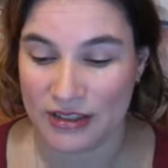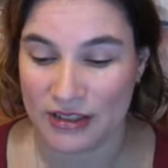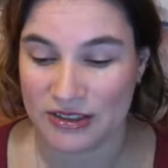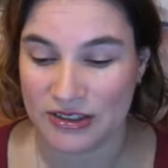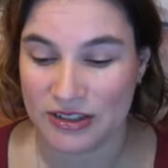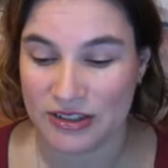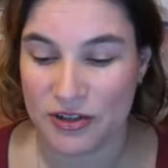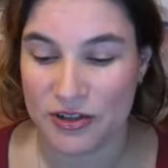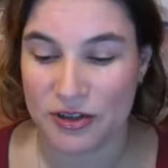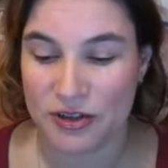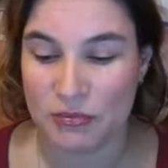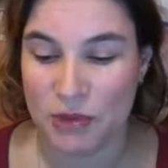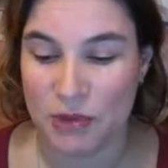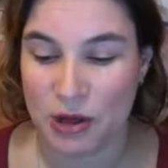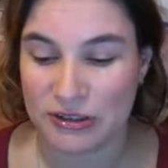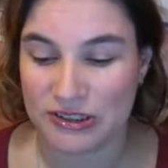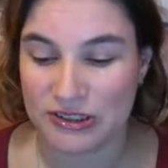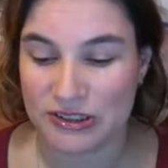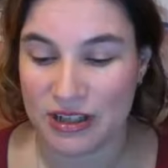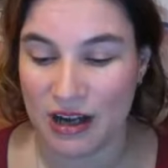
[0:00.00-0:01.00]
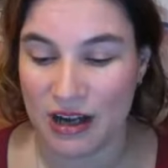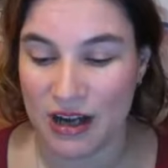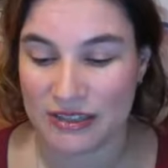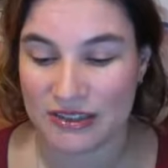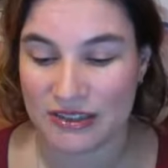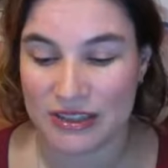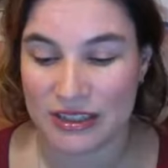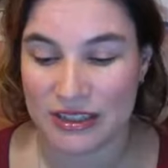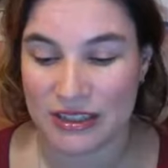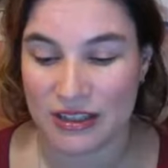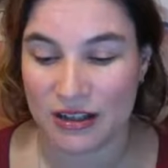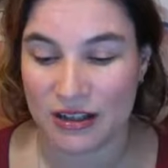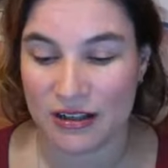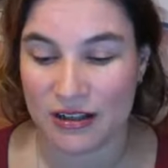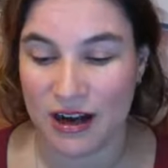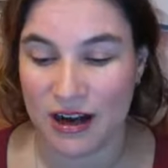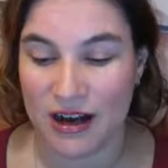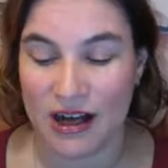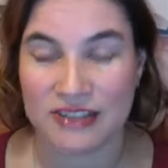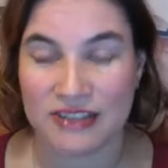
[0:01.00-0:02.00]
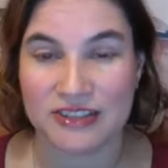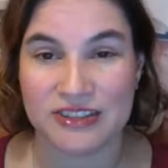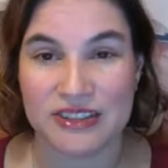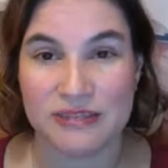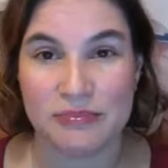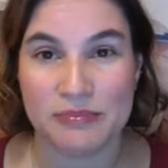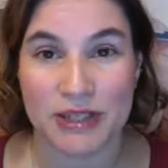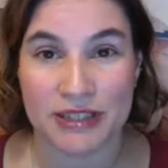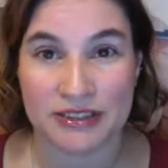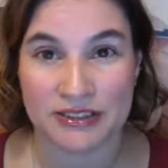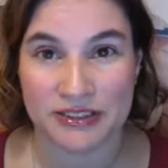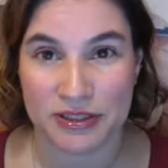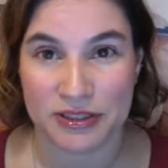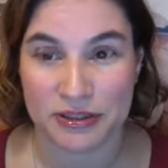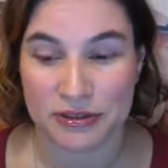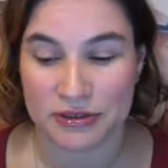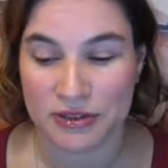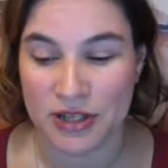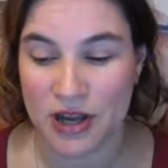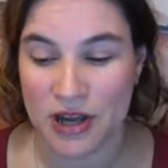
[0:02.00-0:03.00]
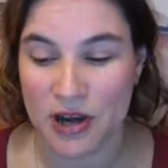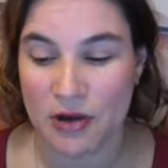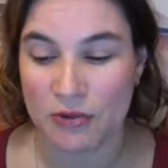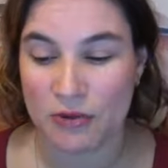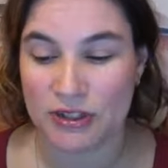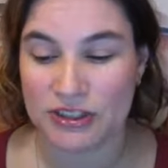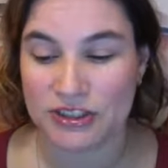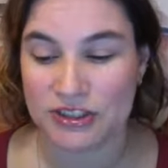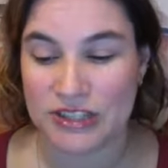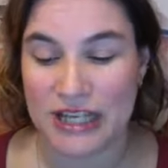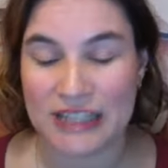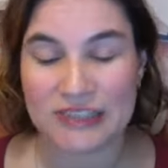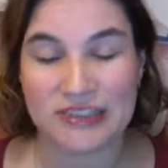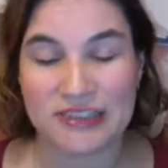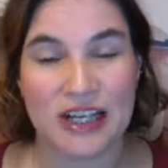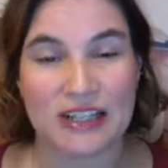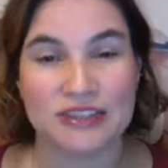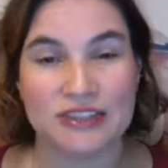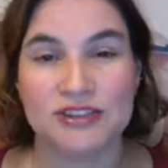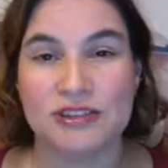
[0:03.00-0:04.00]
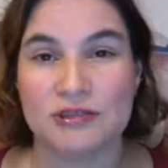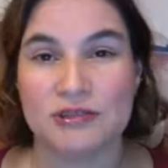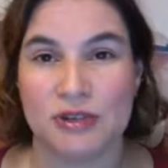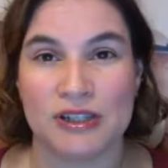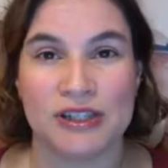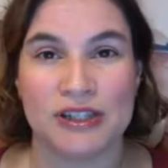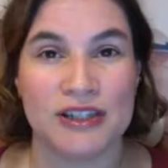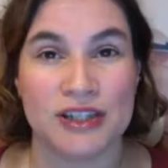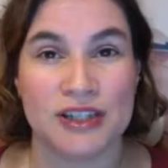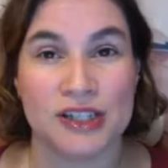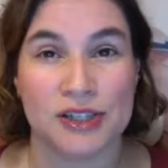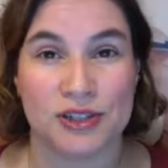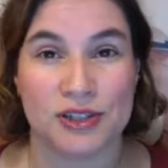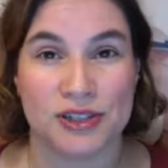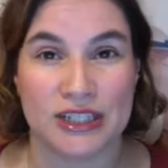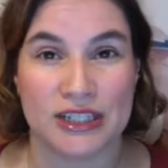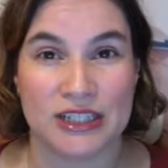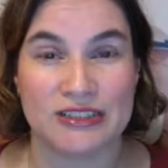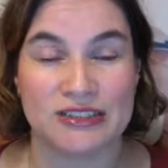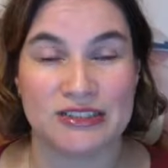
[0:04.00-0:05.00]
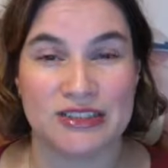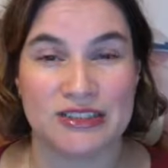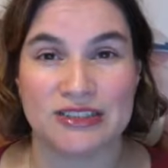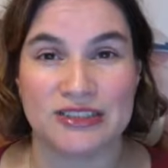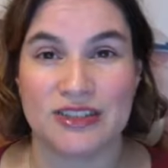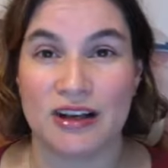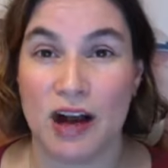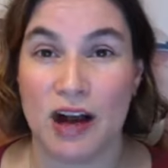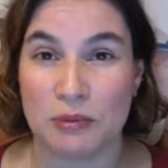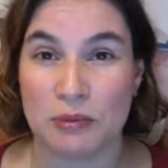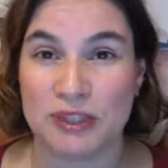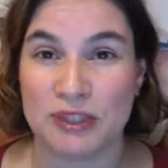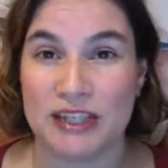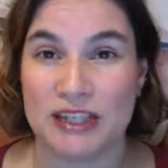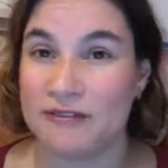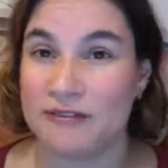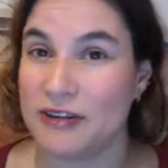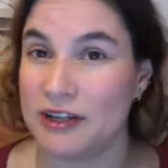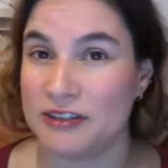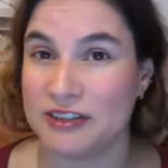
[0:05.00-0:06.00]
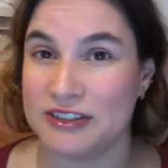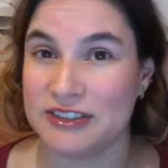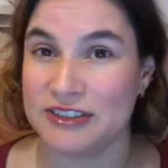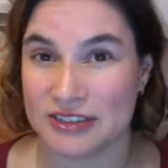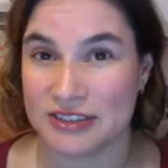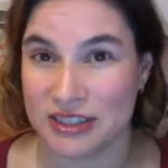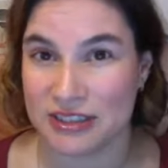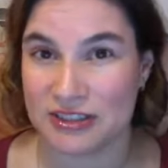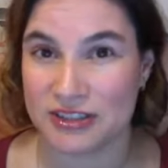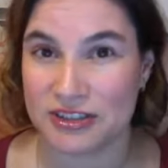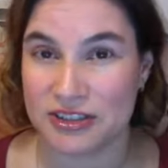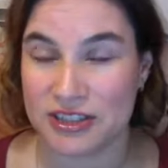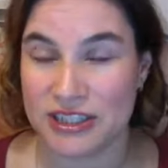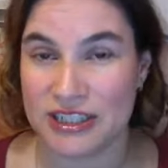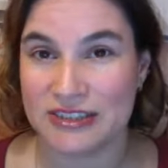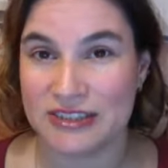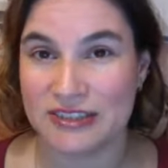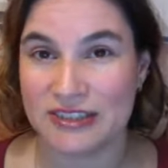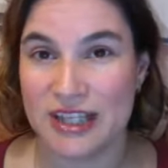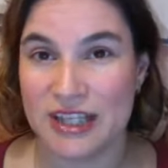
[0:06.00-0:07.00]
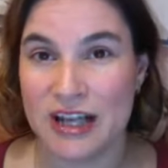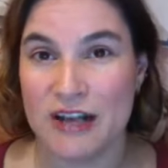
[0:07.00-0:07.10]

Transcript: So the most toxic are oxybenzone, which that's actually one of the ingredients that's commonly found in sunscreens.